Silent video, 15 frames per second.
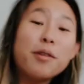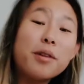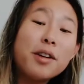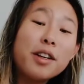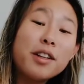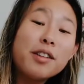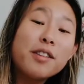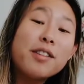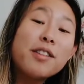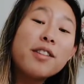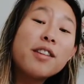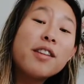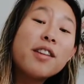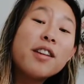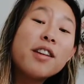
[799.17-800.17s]
organs. Where's anatomy
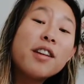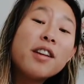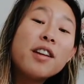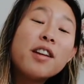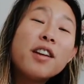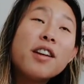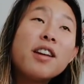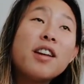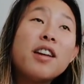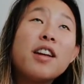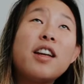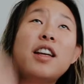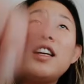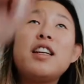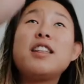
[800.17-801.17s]
guy? Is he in the,
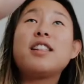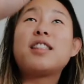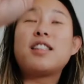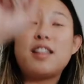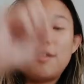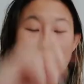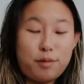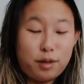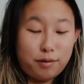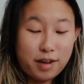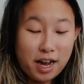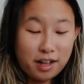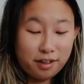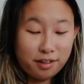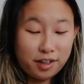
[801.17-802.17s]
He's in with
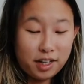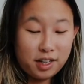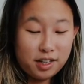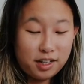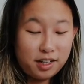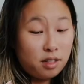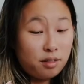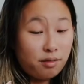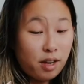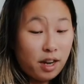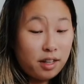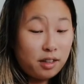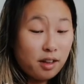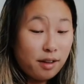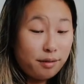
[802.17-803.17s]
Valerie.
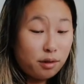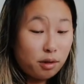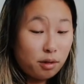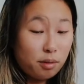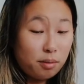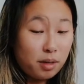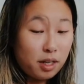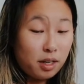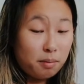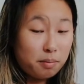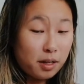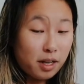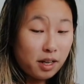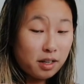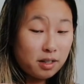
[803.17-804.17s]
Divine love through me,
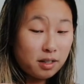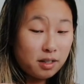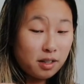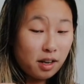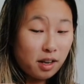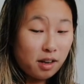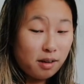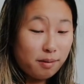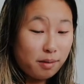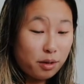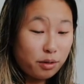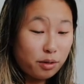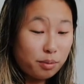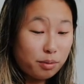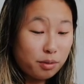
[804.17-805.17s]
bless, and
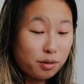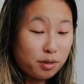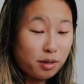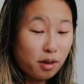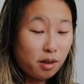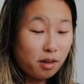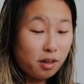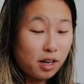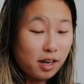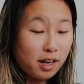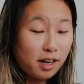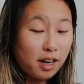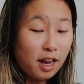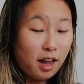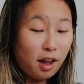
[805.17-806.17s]
multiples, all that
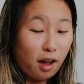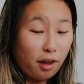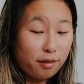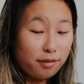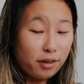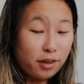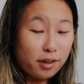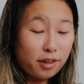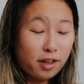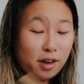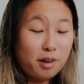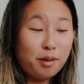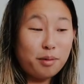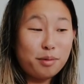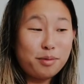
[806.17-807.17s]
I have. All,
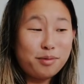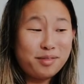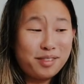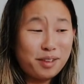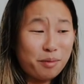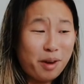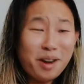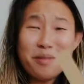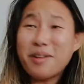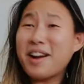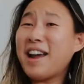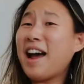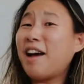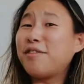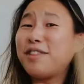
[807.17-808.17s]
oh, why do I
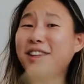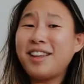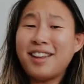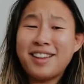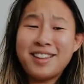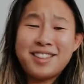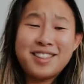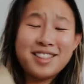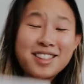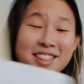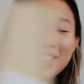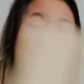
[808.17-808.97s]
have this?